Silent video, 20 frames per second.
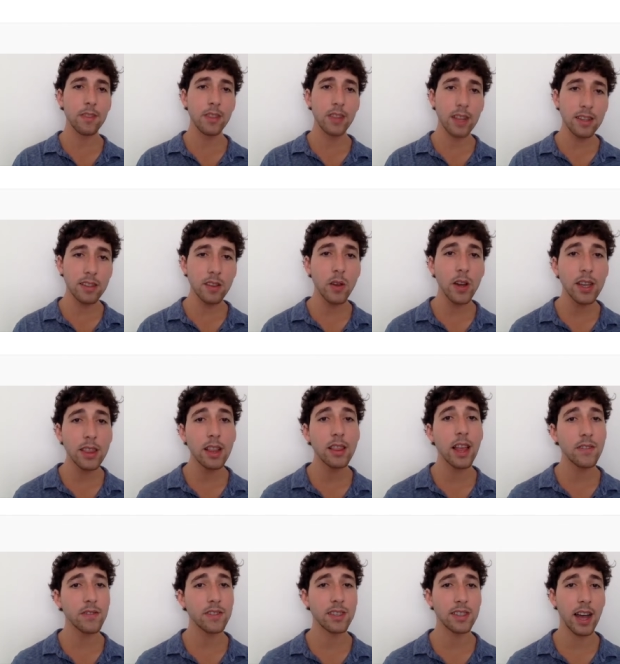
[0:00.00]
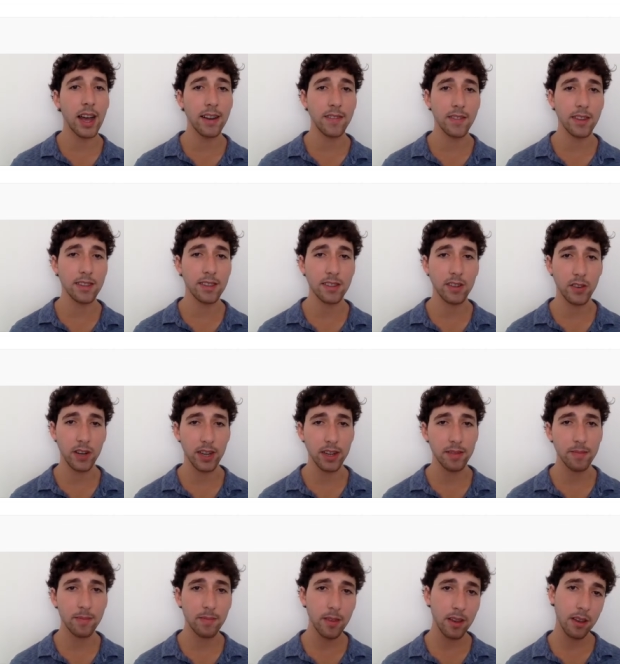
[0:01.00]
Let's look at the left side of the screen.
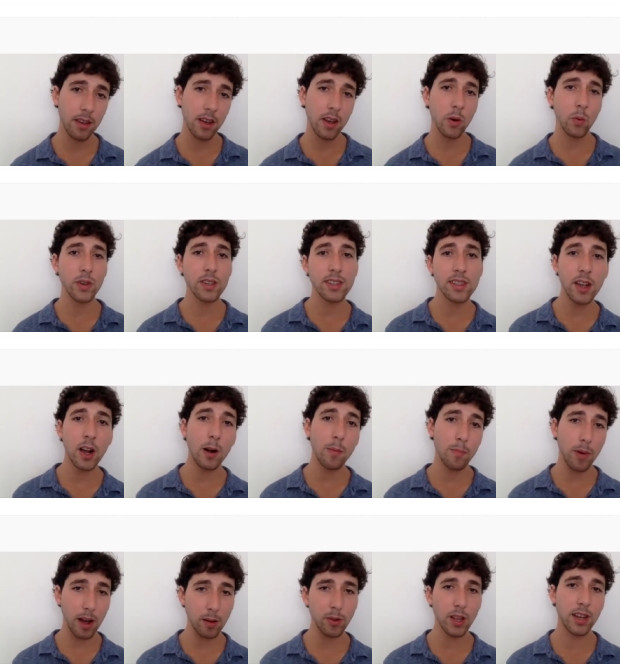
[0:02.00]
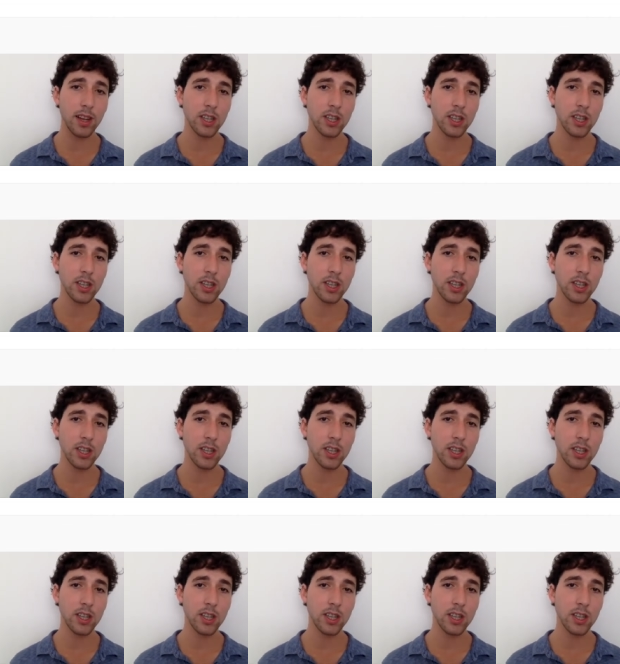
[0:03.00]
We see our public